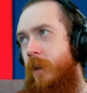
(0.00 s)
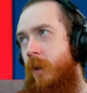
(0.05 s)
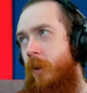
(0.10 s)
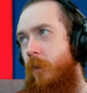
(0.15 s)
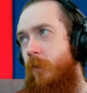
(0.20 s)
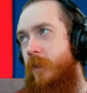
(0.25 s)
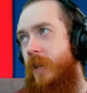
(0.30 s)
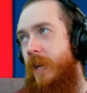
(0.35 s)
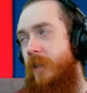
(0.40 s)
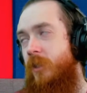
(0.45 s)

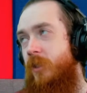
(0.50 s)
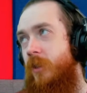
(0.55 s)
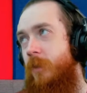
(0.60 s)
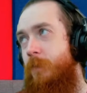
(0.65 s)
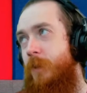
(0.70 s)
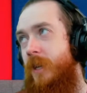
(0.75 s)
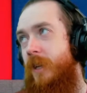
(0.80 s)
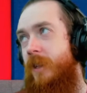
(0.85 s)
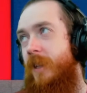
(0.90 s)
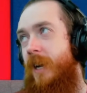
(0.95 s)
or that should
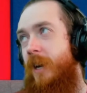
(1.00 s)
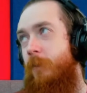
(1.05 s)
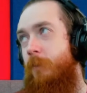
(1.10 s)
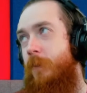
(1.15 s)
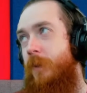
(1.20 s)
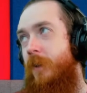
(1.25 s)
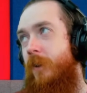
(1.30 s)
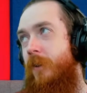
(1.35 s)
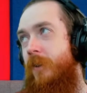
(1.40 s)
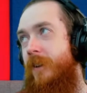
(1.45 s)
be a clown
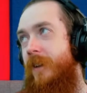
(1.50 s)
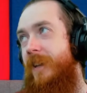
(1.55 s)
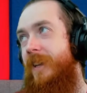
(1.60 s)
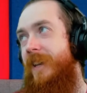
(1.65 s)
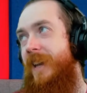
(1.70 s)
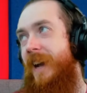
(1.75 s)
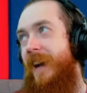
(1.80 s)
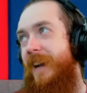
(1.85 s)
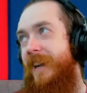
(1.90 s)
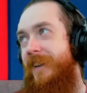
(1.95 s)
pill.
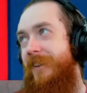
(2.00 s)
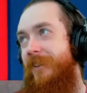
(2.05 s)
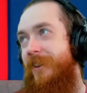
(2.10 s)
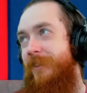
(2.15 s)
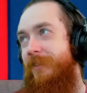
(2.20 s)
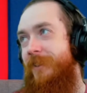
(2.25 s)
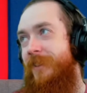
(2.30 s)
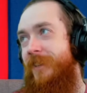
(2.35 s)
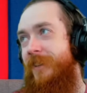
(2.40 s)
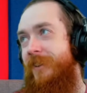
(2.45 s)
Yeah, I agree
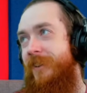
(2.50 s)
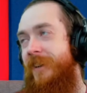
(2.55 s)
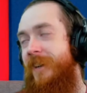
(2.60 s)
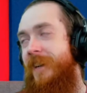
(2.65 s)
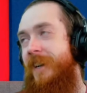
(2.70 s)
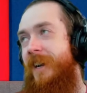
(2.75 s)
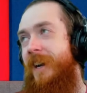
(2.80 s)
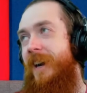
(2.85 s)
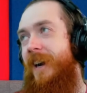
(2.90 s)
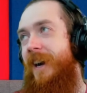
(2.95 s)
with you.
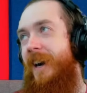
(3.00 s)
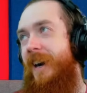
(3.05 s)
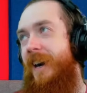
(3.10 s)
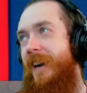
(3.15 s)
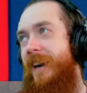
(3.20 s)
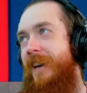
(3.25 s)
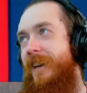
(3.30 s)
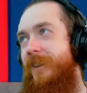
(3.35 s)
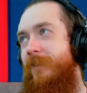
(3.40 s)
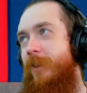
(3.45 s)

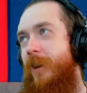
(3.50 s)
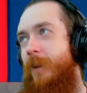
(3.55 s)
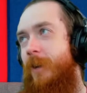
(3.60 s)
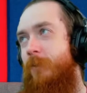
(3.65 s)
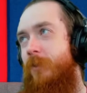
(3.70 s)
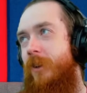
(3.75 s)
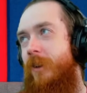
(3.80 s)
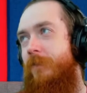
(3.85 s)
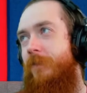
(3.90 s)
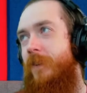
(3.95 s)
Graham
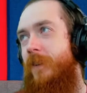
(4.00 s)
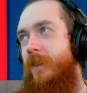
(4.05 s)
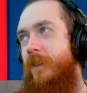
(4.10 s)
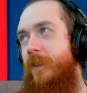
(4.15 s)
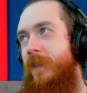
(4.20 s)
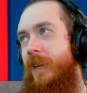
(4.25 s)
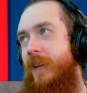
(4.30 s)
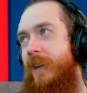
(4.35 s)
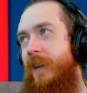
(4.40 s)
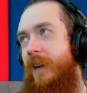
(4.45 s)

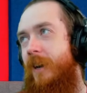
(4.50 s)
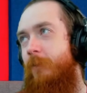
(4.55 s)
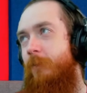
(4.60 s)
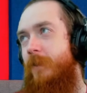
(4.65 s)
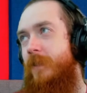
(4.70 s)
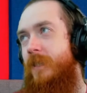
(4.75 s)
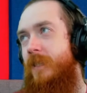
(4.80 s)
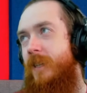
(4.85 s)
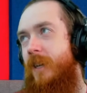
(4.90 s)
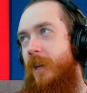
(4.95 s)
Griffin,
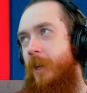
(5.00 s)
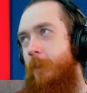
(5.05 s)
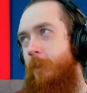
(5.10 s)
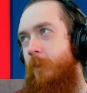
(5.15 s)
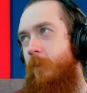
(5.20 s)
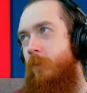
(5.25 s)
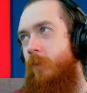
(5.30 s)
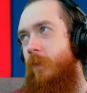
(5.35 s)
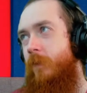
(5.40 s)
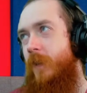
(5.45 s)
what's up?
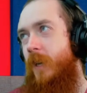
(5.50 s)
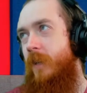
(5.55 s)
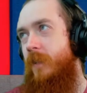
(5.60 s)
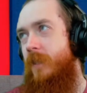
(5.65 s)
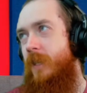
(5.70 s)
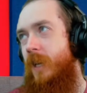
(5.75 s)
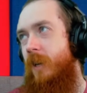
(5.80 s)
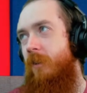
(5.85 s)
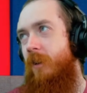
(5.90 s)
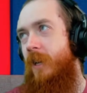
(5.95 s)
We've got
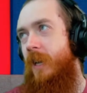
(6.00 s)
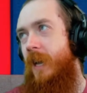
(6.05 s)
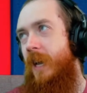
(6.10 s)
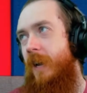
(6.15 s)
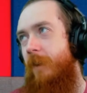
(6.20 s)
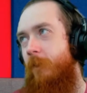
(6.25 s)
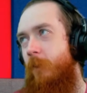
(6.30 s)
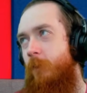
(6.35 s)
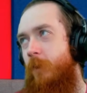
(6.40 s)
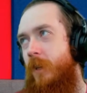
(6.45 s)
Terry. Hey,
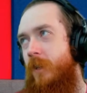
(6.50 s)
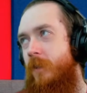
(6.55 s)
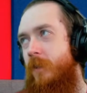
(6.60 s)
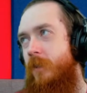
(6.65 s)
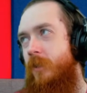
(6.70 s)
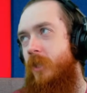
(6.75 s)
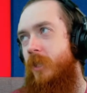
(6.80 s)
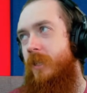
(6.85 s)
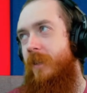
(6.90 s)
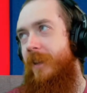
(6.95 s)
everyone.
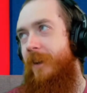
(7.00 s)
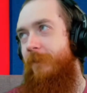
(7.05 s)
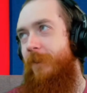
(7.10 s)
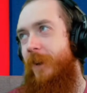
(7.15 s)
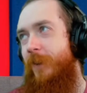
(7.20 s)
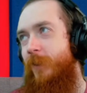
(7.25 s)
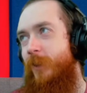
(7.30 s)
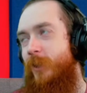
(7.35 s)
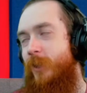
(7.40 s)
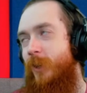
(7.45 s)
Just love
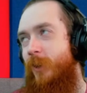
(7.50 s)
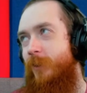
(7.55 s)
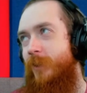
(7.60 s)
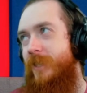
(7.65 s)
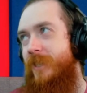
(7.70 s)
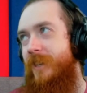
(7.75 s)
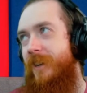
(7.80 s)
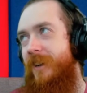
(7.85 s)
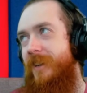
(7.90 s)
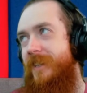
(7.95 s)
how the show is
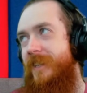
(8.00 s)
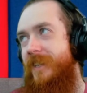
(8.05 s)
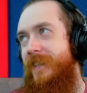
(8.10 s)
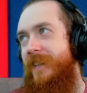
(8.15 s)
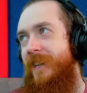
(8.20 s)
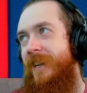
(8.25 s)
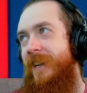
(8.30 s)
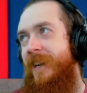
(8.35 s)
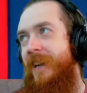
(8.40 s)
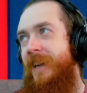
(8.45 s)
starting.
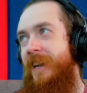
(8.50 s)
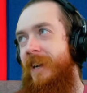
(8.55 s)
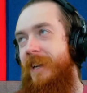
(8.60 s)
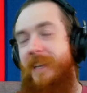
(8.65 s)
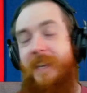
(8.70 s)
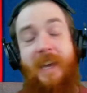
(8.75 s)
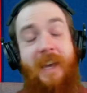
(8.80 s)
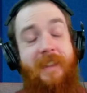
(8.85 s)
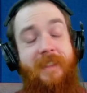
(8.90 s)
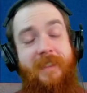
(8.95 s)

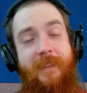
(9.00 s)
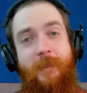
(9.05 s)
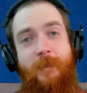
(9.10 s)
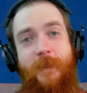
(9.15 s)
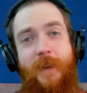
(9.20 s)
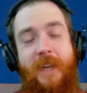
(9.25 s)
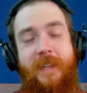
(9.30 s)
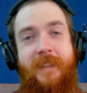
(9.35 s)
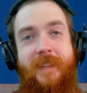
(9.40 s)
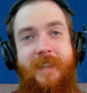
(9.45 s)
Yeah, the
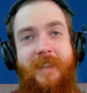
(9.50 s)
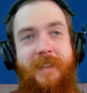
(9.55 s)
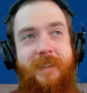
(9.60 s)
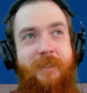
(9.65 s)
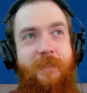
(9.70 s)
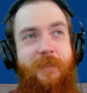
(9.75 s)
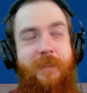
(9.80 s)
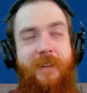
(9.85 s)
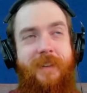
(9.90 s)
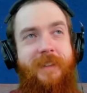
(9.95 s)
fact that
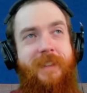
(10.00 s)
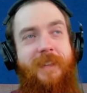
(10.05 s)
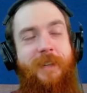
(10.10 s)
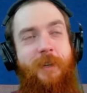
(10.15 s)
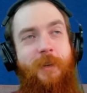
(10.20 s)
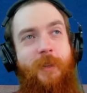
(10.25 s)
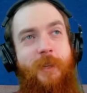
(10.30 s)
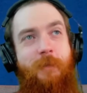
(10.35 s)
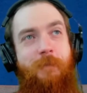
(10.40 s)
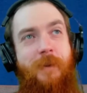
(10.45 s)

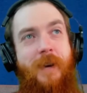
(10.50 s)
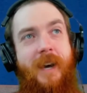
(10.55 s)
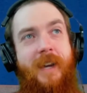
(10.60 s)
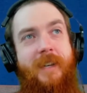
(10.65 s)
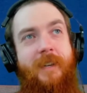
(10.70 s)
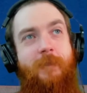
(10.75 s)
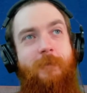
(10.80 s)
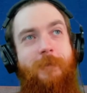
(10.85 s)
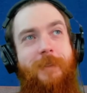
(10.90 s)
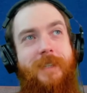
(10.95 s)
literally
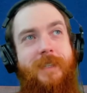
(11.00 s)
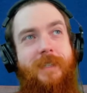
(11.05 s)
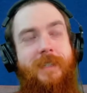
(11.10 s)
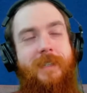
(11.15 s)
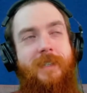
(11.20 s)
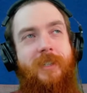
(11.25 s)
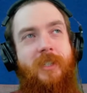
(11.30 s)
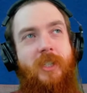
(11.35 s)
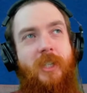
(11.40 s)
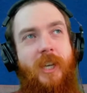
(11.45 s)
Biden was
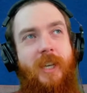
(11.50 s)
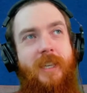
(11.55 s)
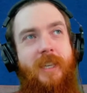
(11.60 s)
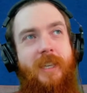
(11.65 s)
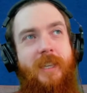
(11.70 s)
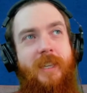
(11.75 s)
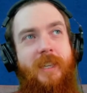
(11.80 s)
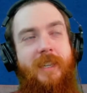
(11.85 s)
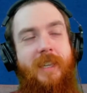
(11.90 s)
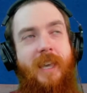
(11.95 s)

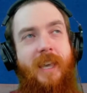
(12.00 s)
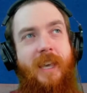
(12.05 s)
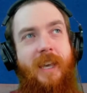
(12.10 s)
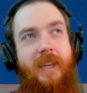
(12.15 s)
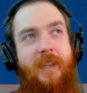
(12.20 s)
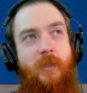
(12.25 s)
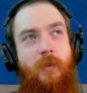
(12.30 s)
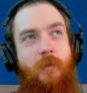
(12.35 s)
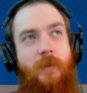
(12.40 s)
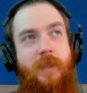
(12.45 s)
shaking
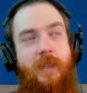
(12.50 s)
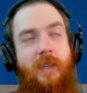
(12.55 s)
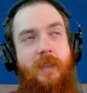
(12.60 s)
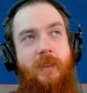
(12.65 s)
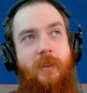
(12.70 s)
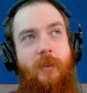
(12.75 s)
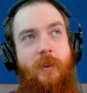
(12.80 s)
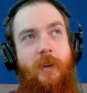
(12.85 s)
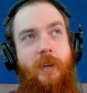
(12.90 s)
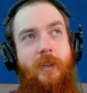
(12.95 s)
hands with
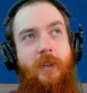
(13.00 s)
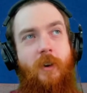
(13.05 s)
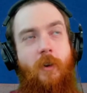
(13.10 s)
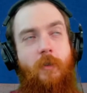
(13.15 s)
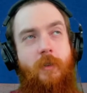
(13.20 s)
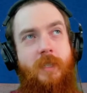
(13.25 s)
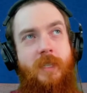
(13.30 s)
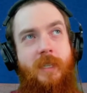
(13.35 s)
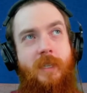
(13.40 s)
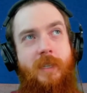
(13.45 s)
either a
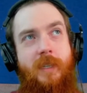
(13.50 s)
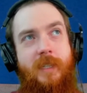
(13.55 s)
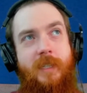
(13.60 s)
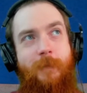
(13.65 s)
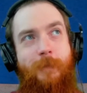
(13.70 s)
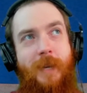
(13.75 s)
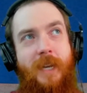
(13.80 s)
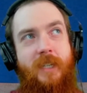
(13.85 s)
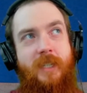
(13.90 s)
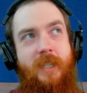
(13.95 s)
ghost, his
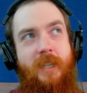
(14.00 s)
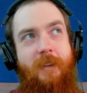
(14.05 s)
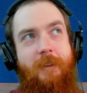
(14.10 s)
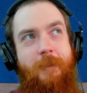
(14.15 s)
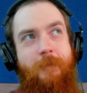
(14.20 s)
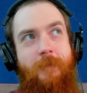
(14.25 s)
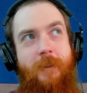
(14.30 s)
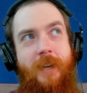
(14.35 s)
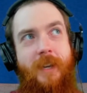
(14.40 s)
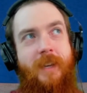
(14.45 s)
imaginary
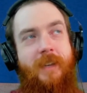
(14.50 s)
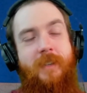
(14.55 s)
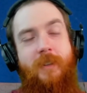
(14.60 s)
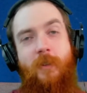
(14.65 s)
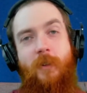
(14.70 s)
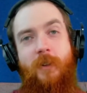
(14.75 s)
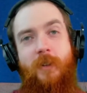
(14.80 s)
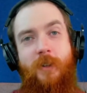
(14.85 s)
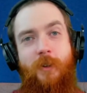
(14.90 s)
friend, or